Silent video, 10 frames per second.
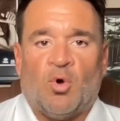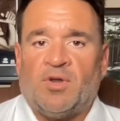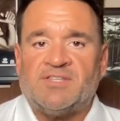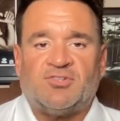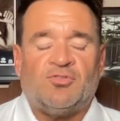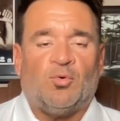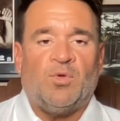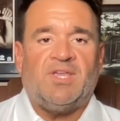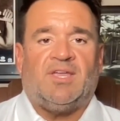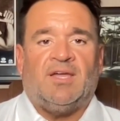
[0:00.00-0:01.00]
Going into the
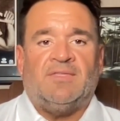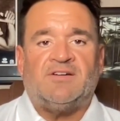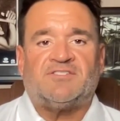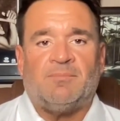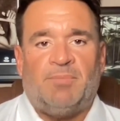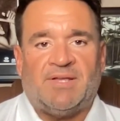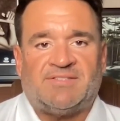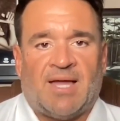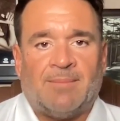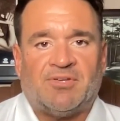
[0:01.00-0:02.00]
weekend, there's some big
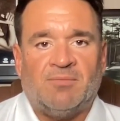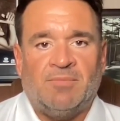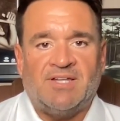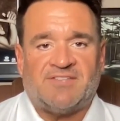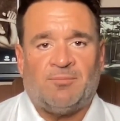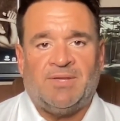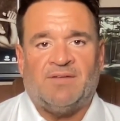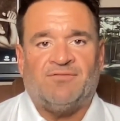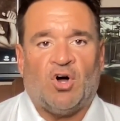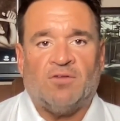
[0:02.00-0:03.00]
time commits that'll be
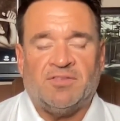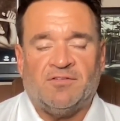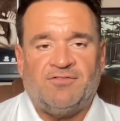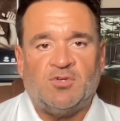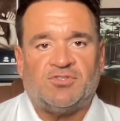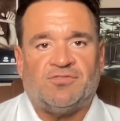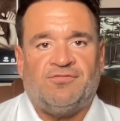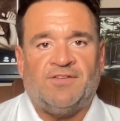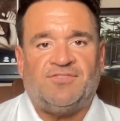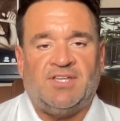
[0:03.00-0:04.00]
involved in the future
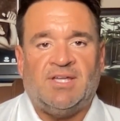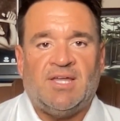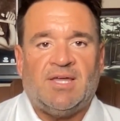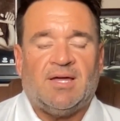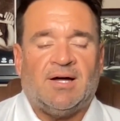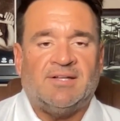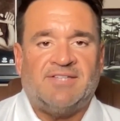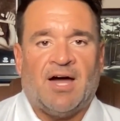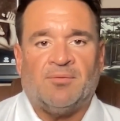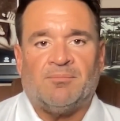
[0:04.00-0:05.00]
50 uh,
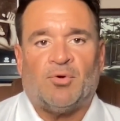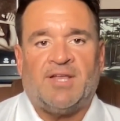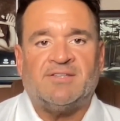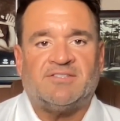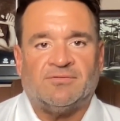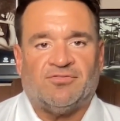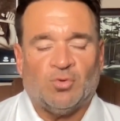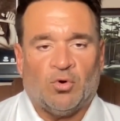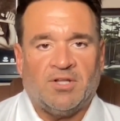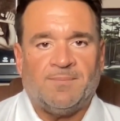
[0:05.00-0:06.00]
down in Bradenton,
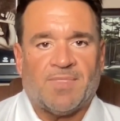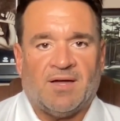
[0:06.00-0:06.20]
Florida.